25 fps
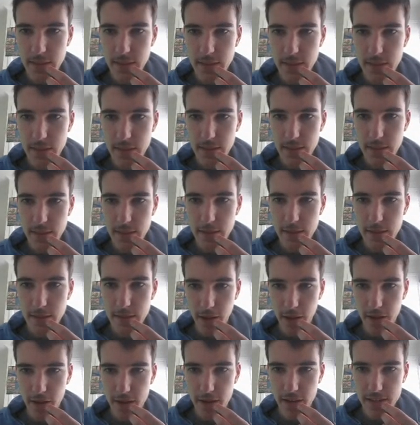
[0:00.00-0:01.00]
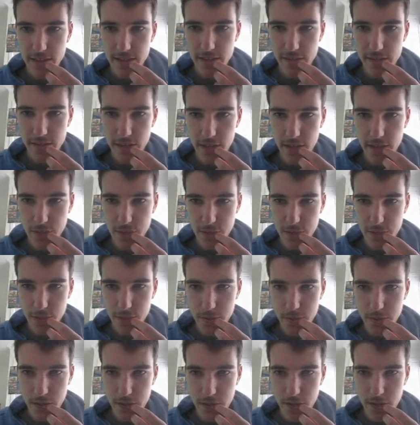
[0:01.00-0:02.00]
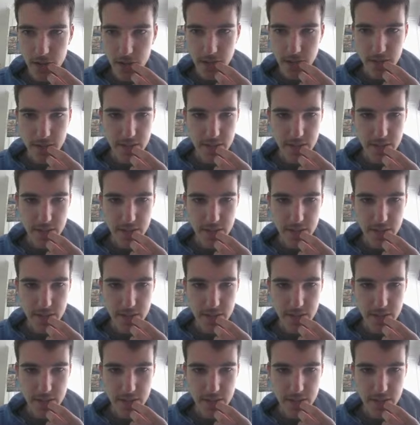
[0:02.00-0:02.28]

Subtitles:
What barriers have they drawn? 9 and